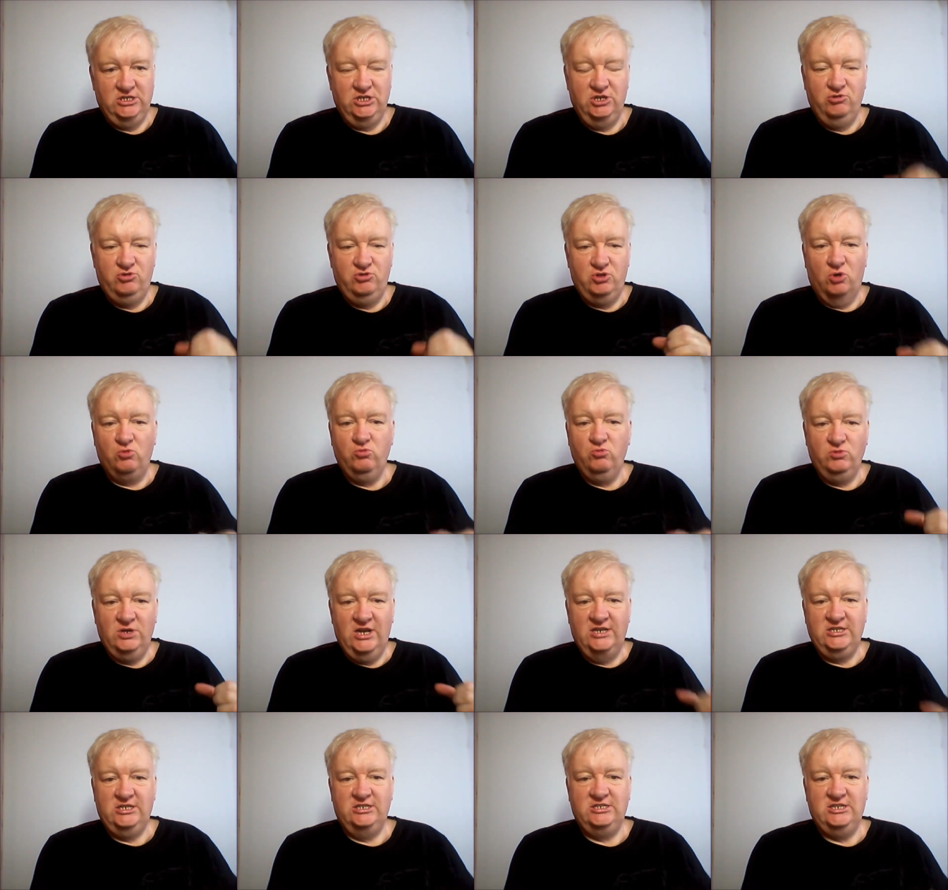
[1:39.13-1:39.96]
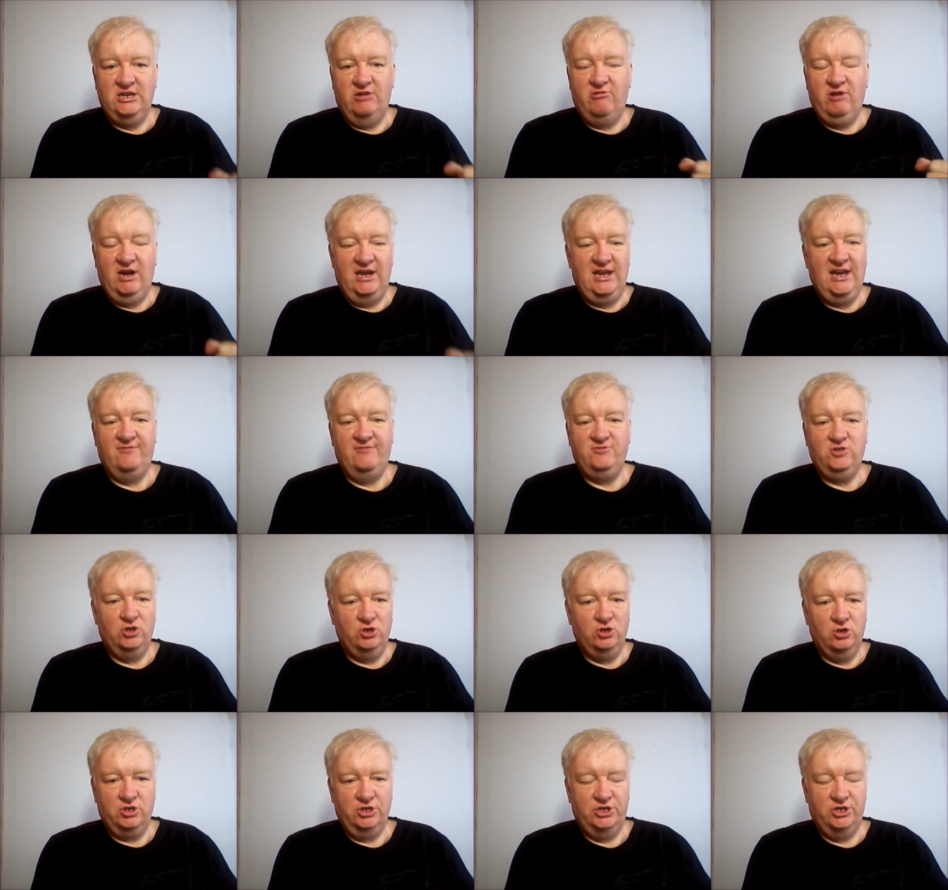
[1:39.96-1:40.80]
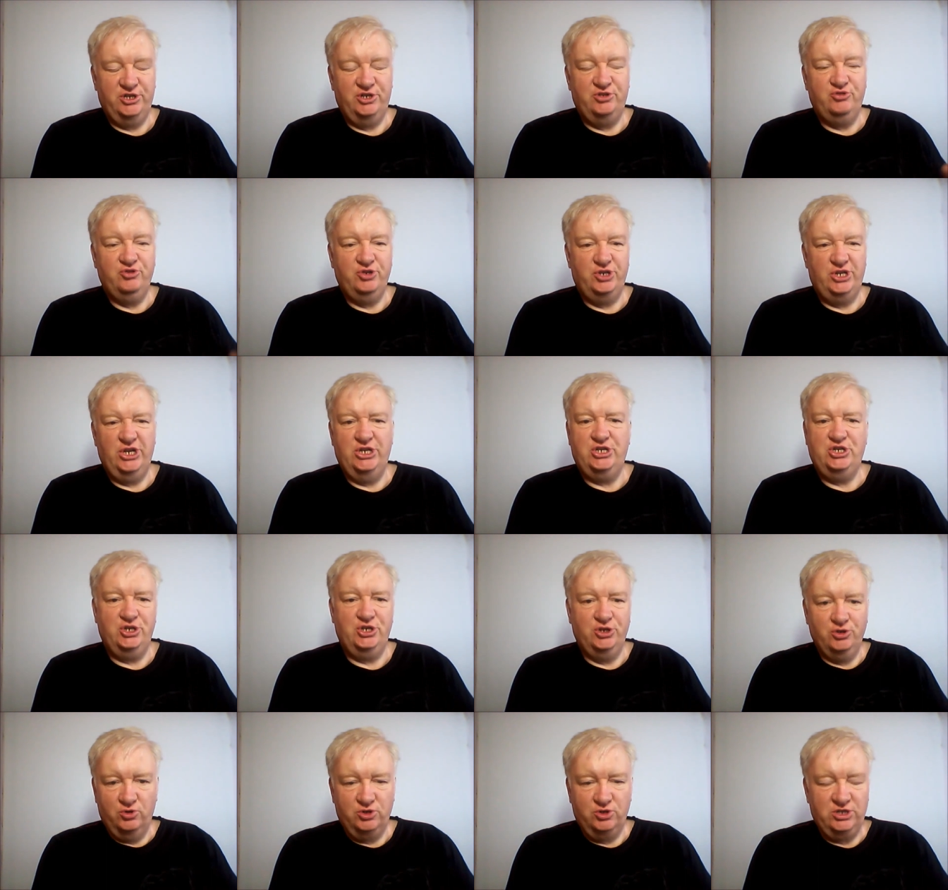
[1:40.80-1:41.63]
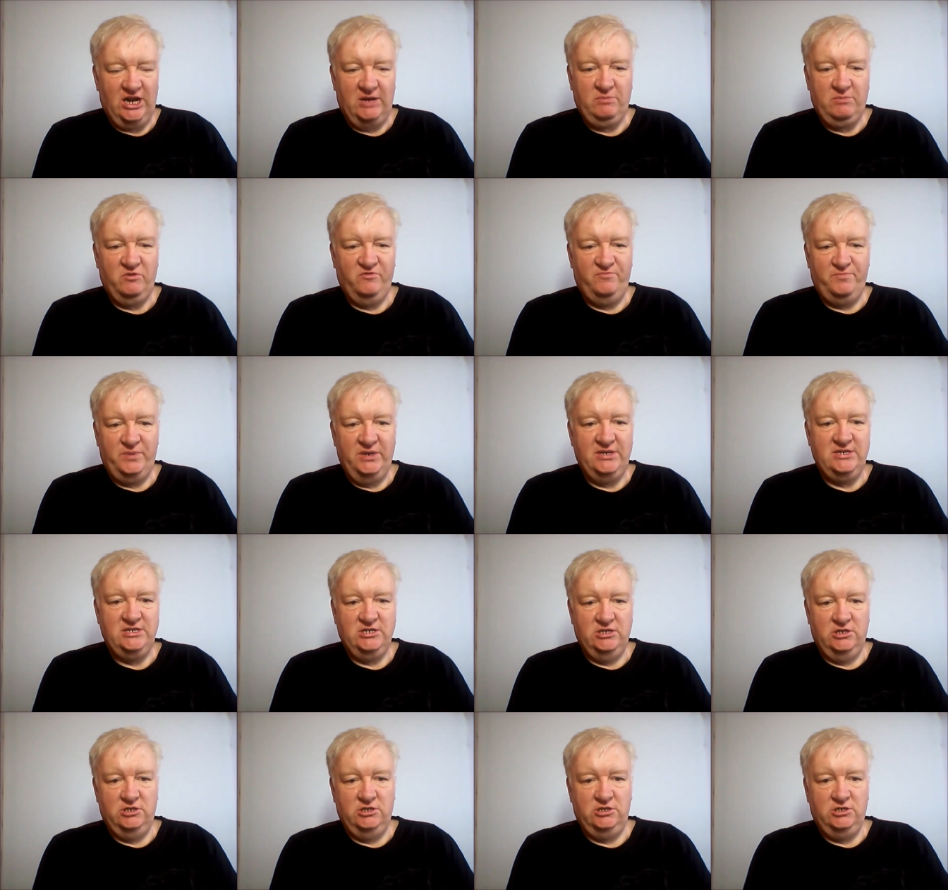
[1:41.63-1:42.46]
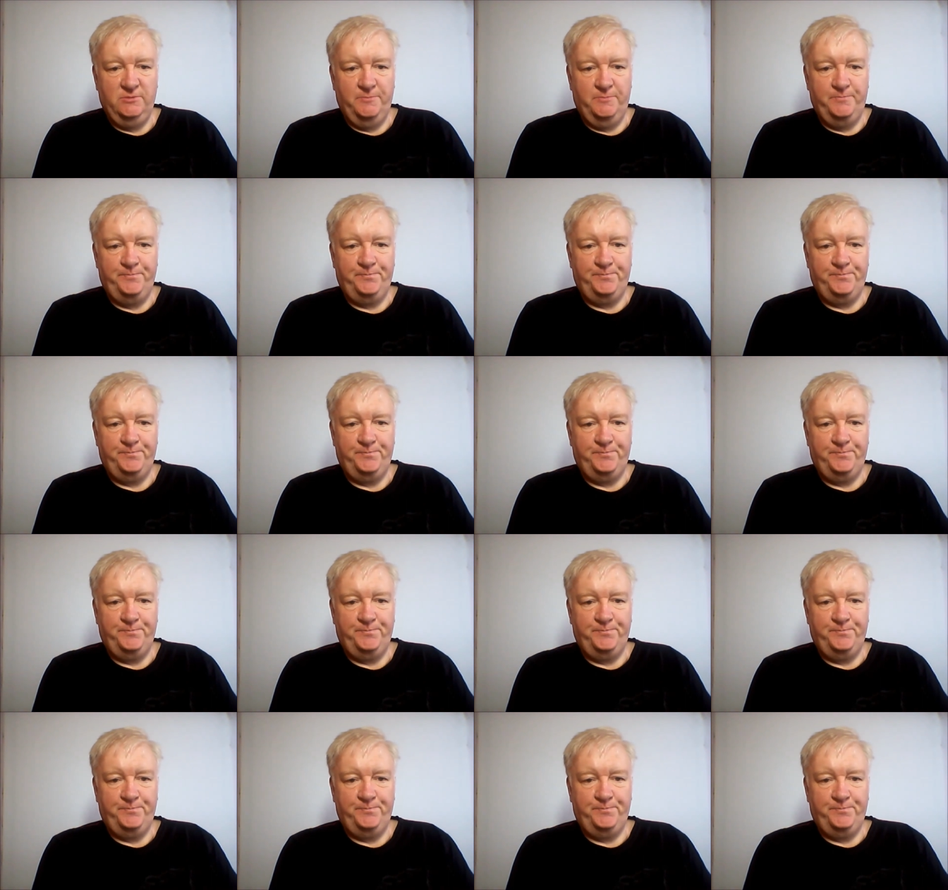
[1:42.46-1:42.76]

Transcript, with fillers: and you don't necessarily have to look at a traditional type of business.